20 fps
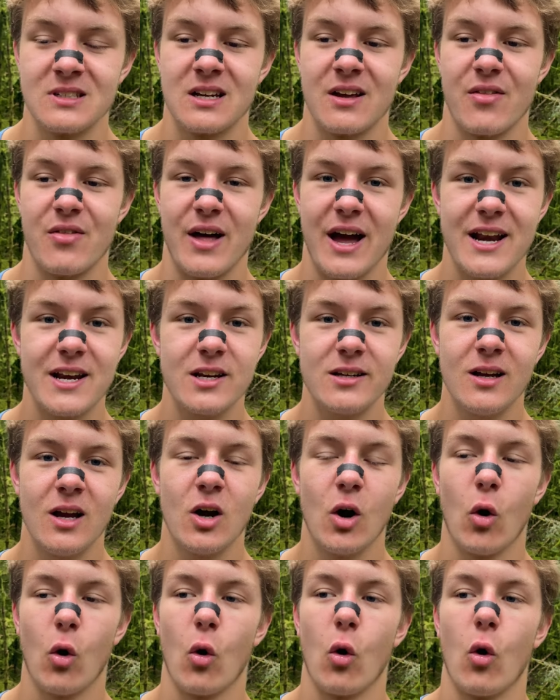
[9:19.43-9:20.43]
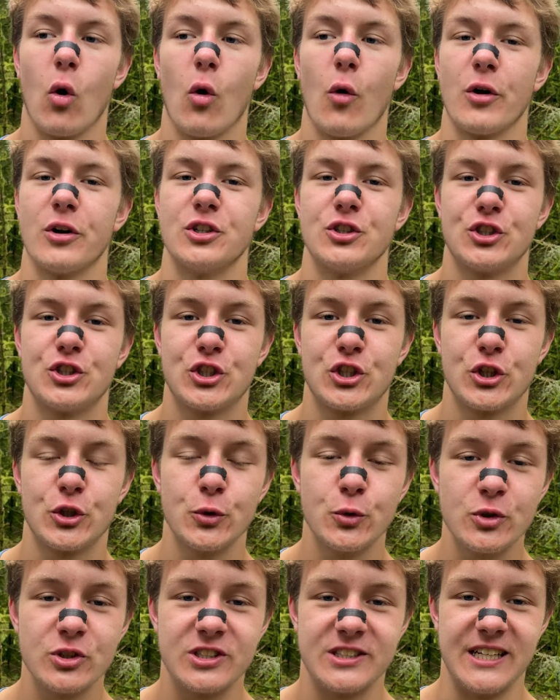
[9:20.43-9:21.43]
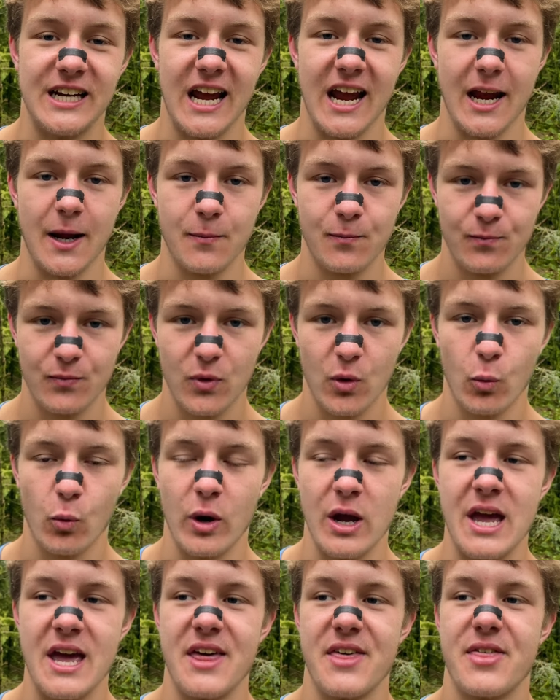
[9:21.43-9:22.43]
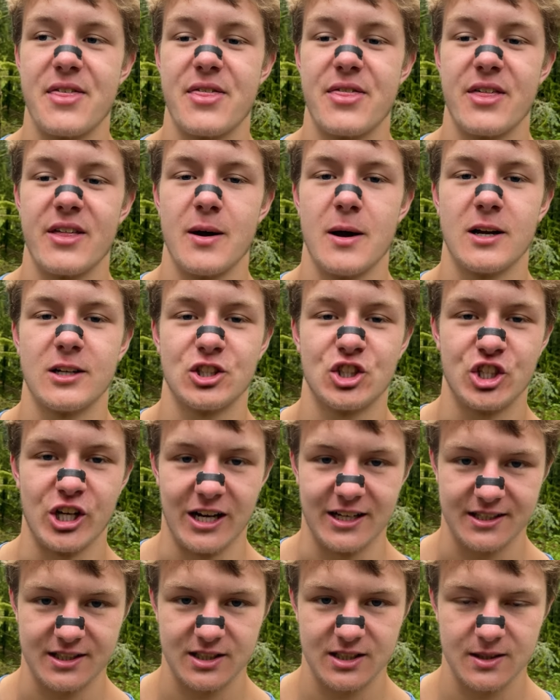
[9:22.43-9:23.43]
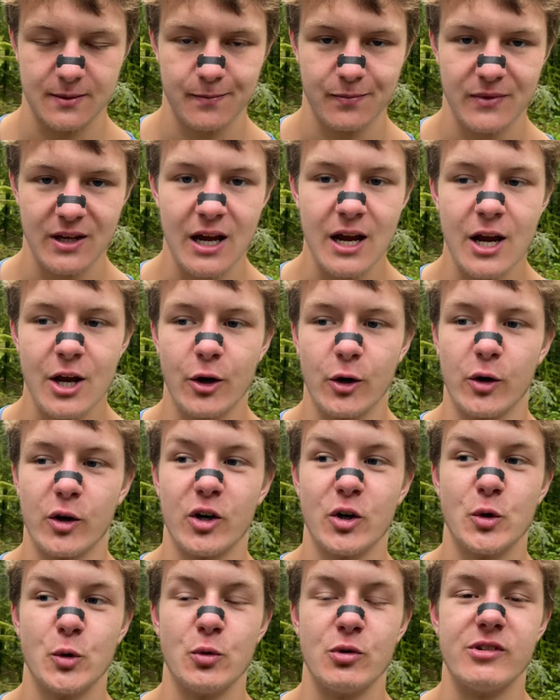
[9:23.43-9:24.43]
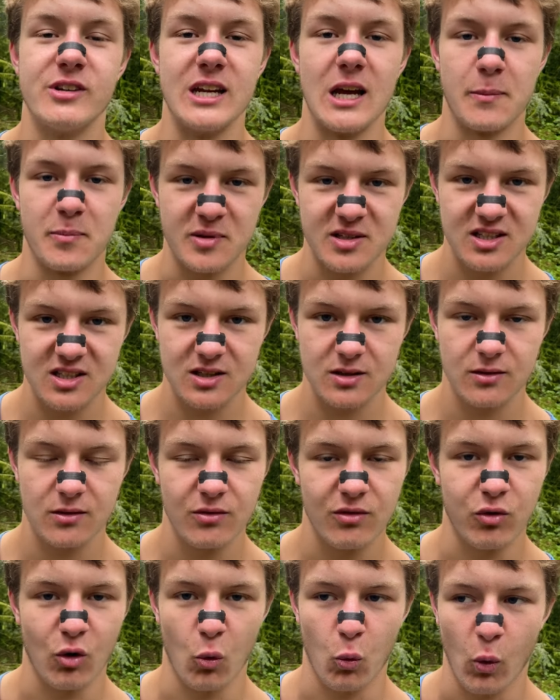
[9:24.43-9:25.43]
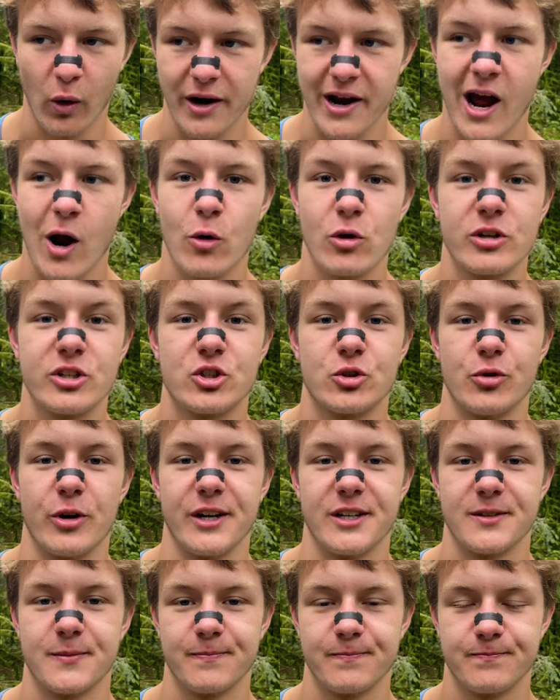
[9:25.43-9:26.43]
Then on Tuesday with chest, you're gonna do dips for 1 hour straight.